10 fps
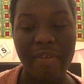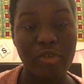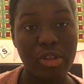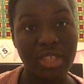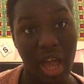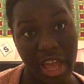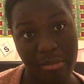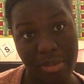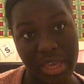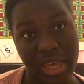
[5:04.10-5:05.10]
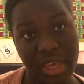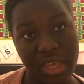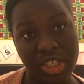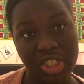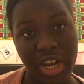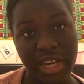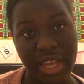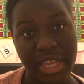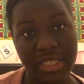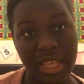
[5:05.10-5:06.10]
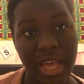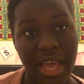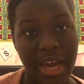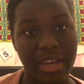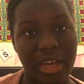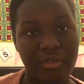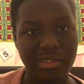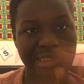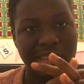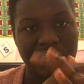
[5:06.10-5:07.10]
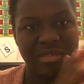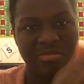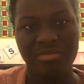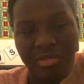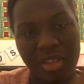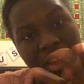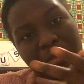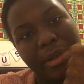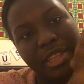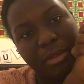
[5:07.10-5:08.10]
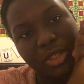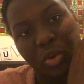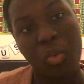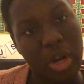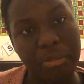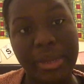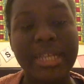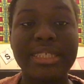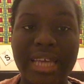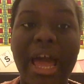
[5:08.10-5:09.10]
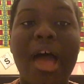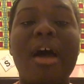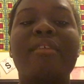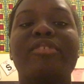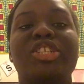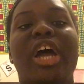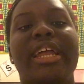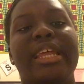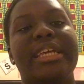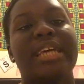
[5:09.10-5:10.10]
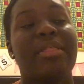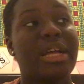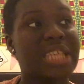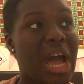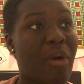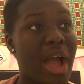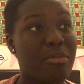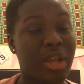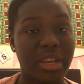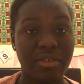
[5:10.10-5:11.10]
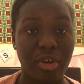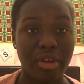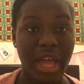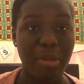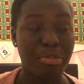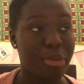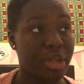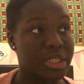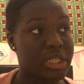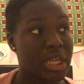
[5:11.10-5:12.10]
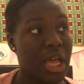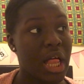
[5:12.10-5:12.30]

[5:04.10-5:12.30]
I've gone to IB Chinese and I've made them into one big set for Chinese, and that's how I'm learning vocab. But